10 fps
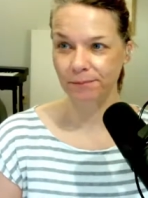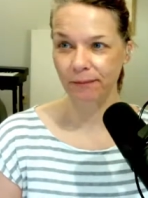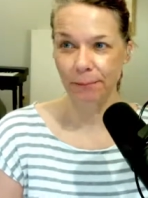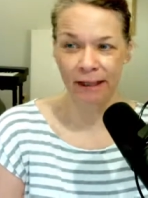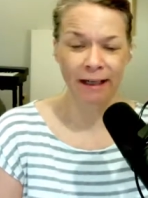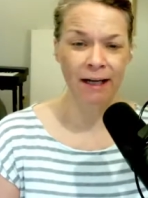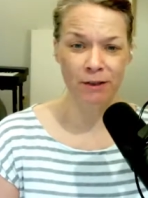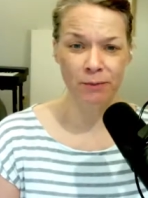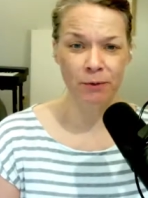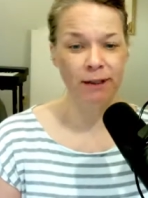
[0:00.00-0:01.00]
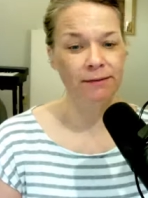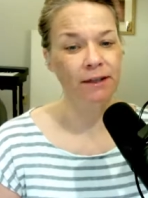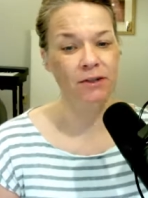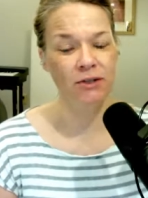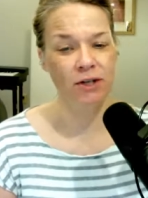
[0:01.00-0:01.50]
but I got to do more.
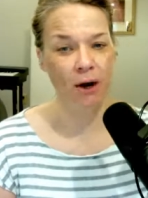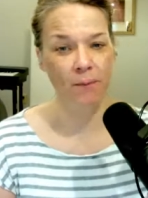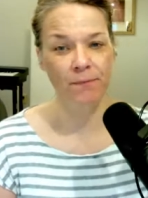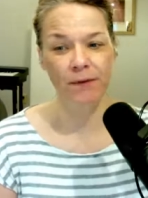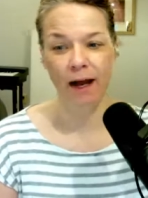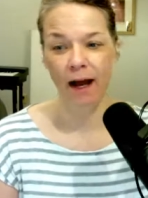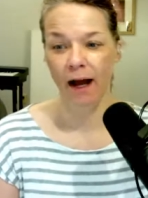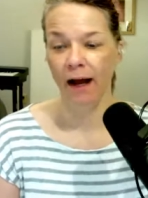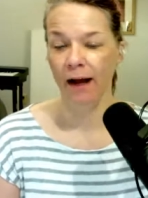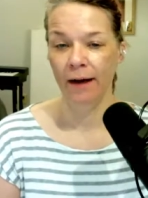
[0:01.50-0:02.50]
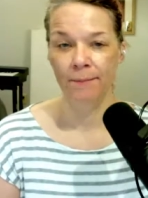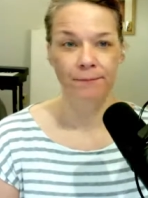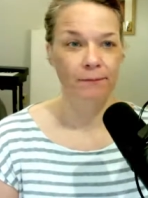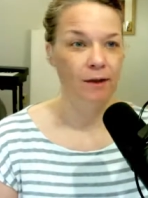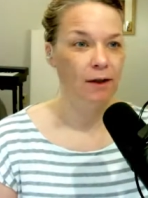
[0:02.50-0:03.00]
So,
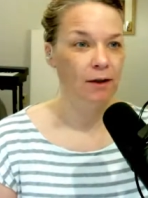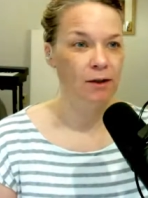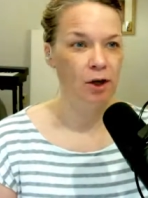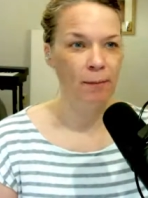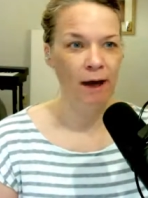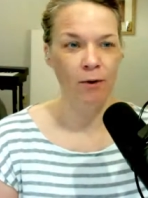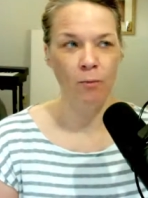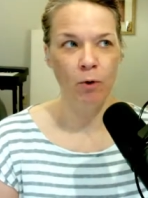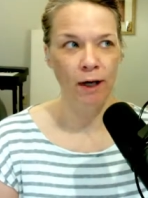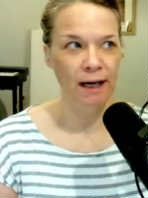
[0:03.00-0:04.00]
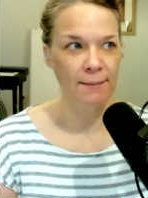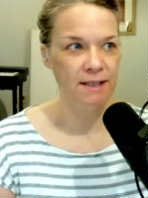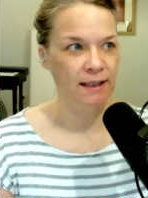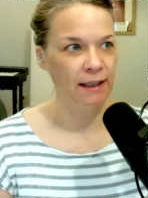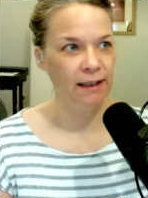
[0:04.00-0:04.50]
um, no matter what I'm
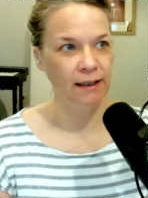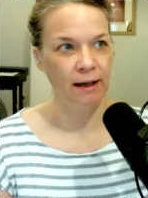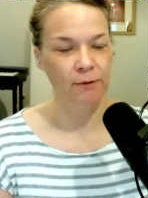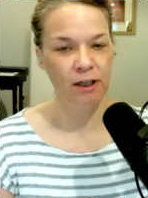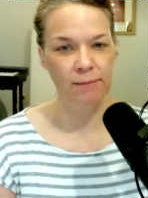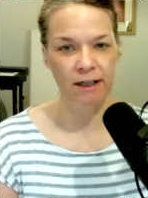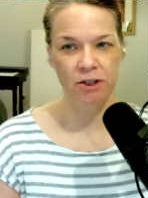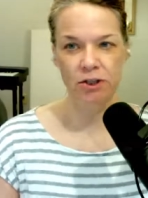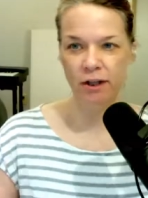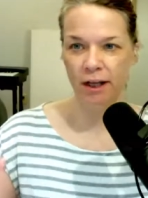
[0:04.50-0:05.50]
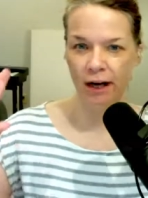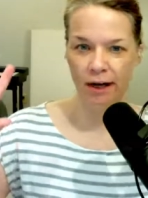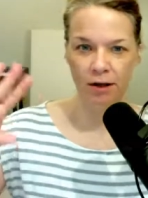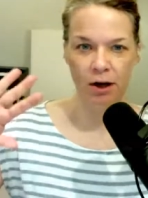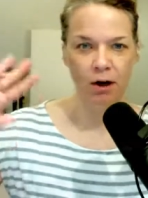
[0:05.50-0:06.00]
singing, I'm going to make sure that
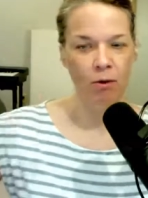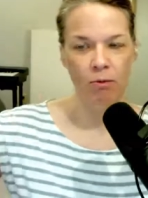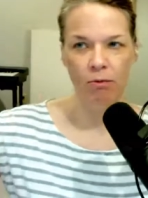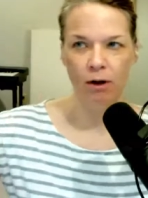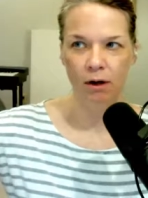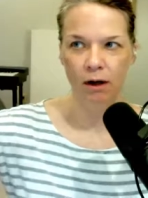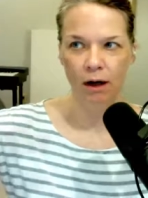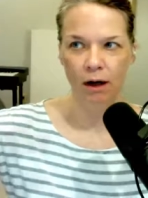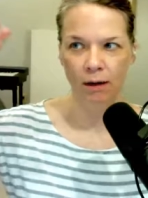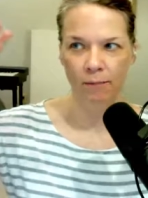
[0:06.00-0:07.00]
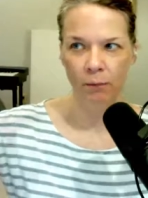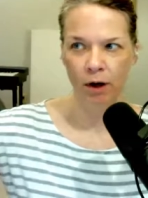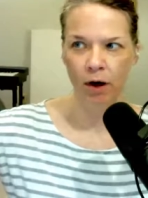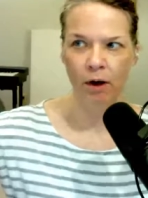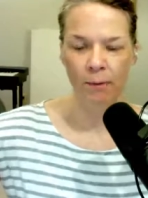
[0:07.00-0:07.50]
I know
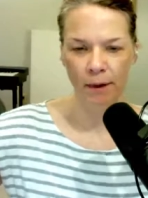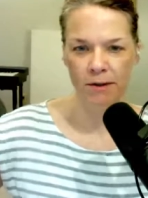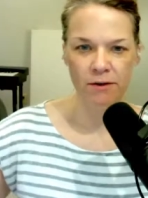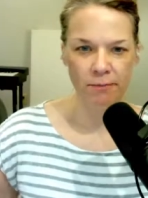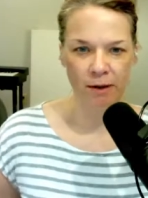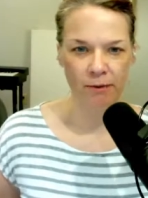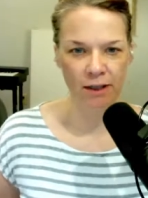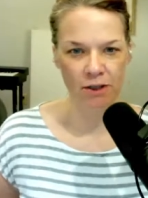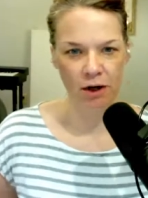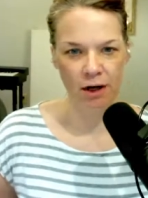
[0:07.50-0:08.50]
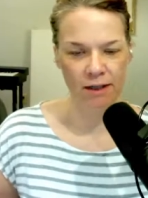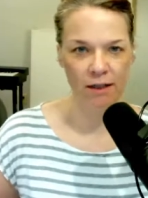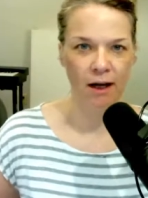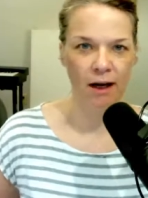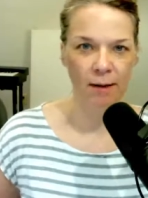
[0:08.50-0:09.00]
where all the parts of my range are
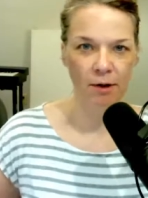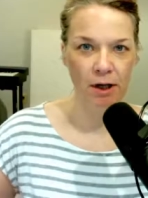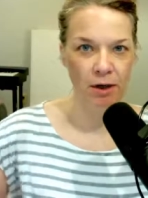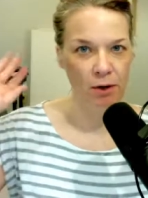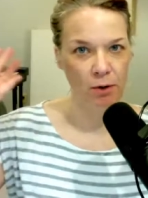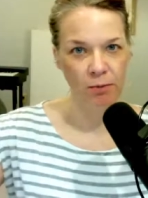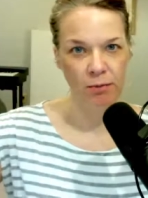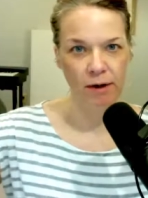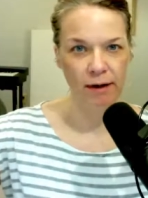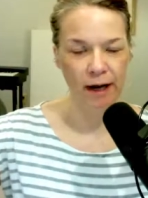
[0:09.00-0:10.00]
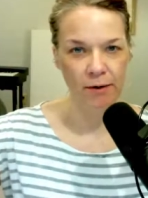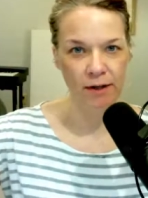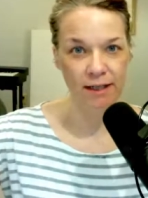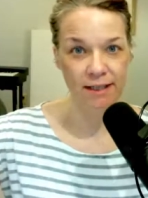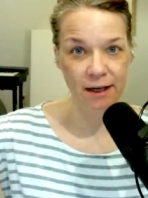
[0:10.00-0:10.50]
today. I'm going to know how
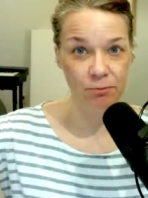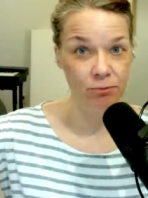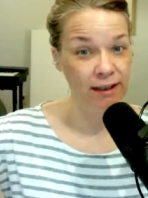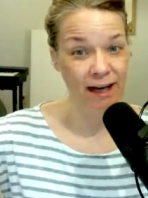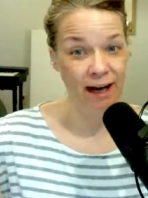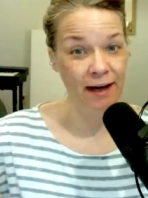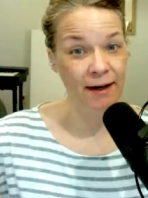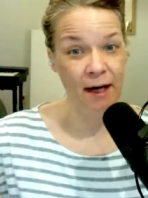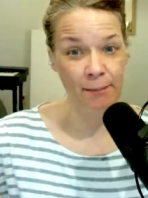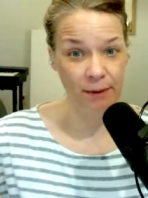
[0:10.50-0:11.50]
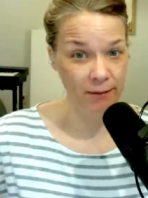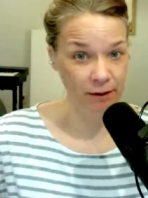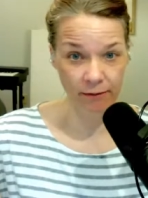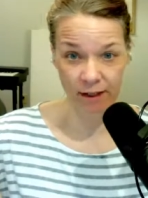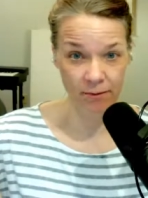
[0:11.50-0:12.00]
things sound really high up,
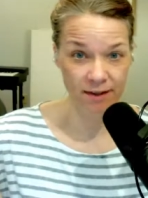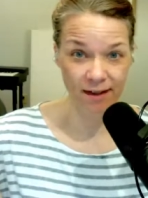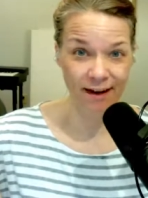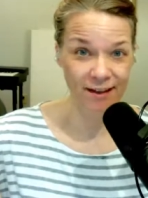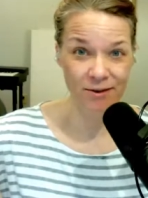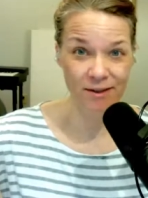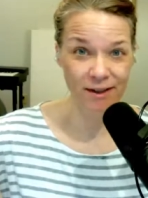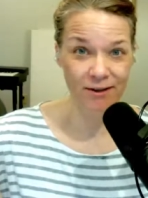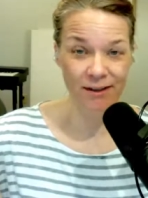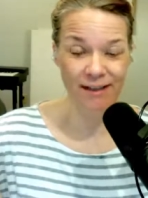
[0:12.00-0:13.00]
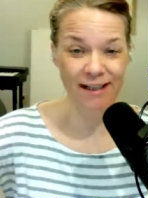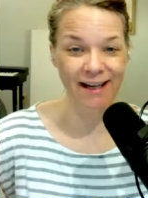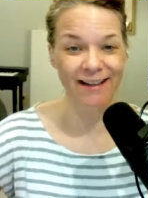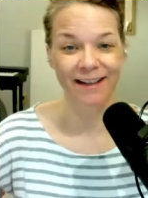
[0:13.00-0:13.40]
even if I don't sing high notes later on today.